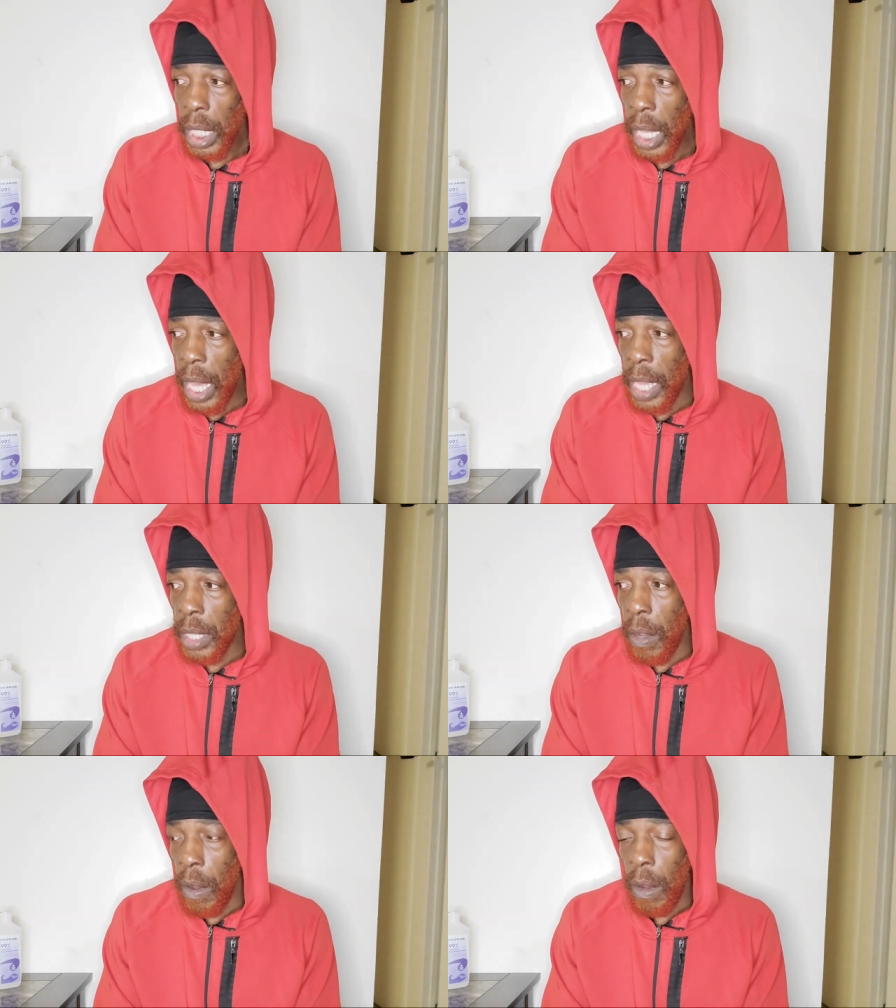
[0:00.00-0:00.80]
and
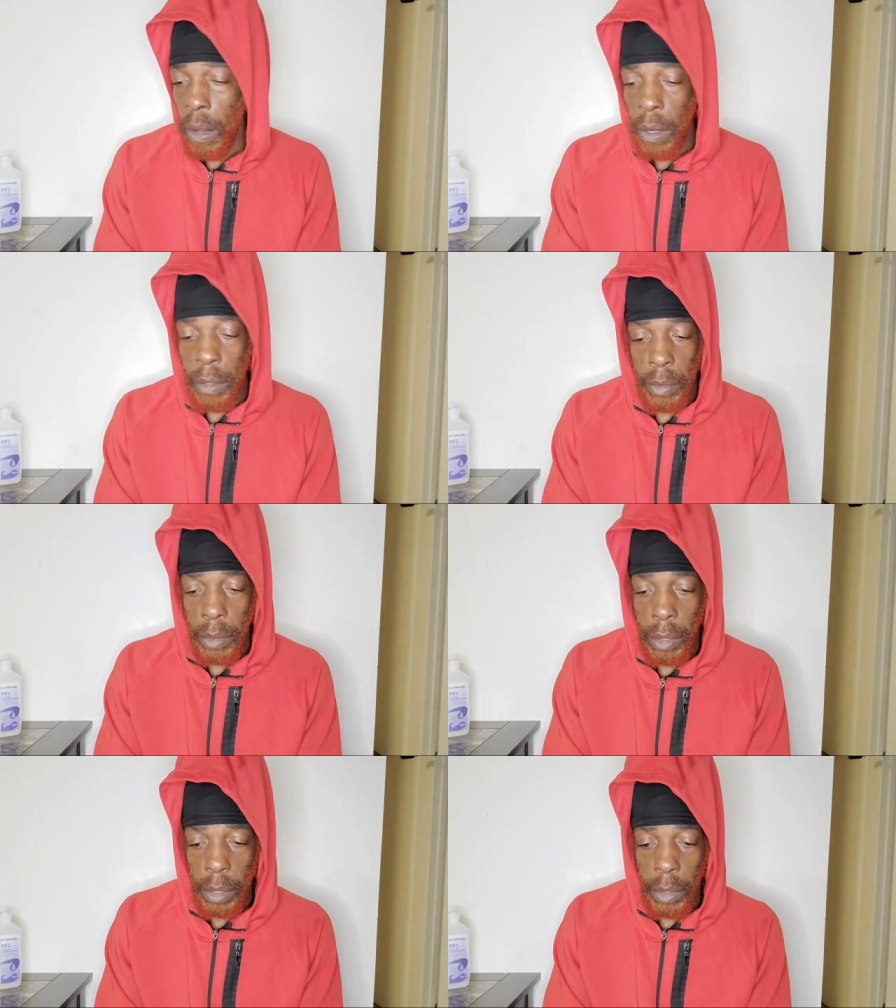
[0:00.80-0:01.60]

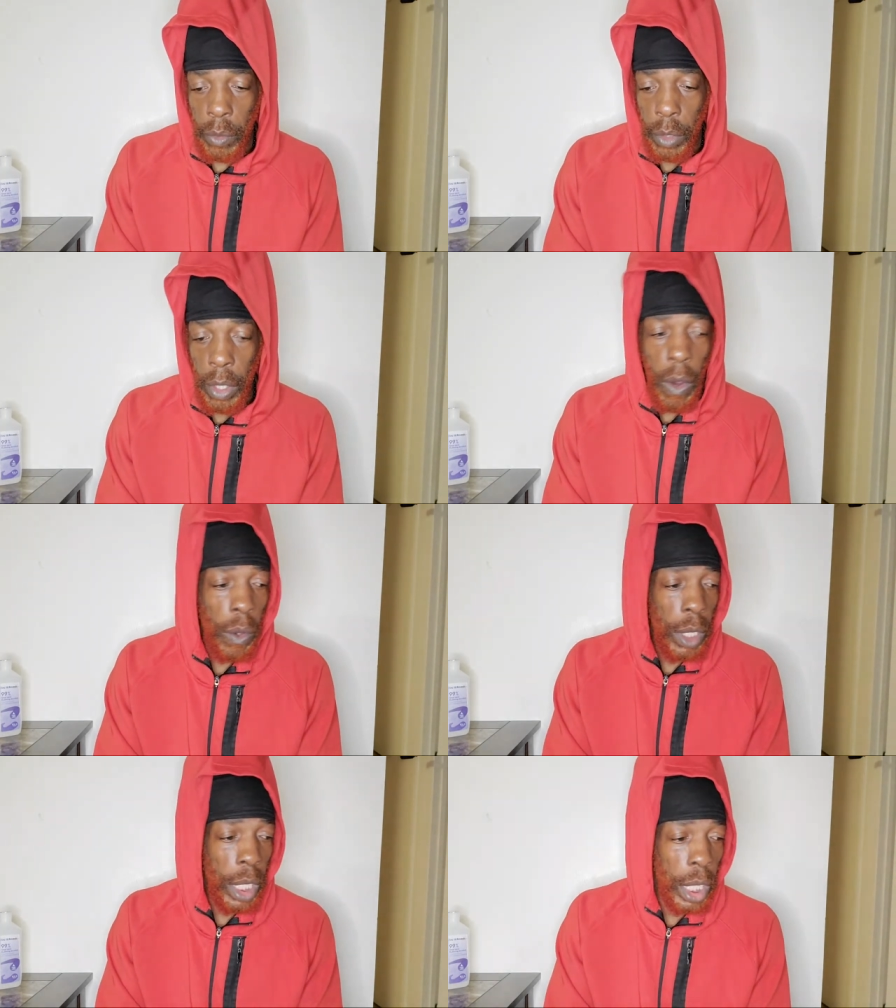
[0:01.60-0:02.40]
we
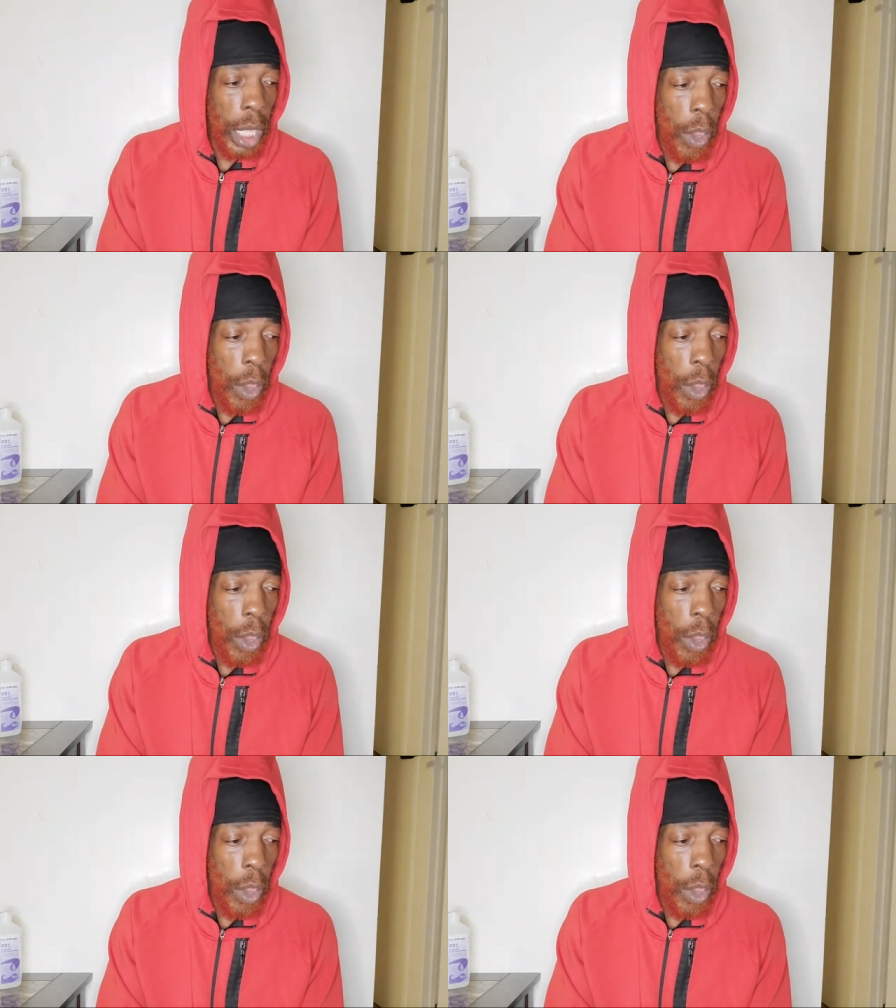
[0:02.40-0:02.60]
all in